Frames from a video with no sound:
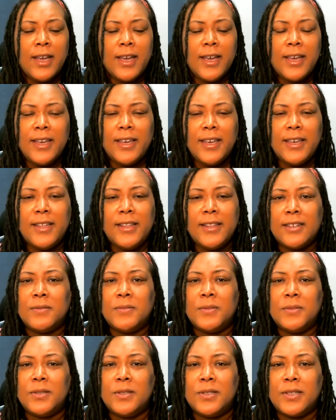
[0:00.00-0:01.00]
in the
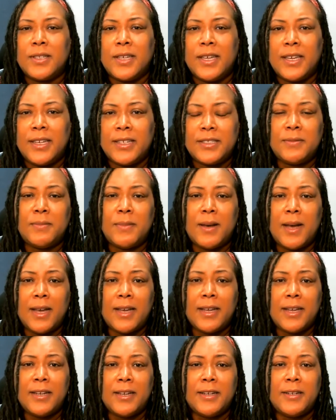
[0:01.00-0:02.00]
Communication
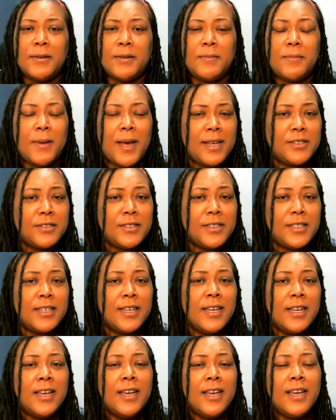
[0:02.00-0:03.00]
Mind Mastery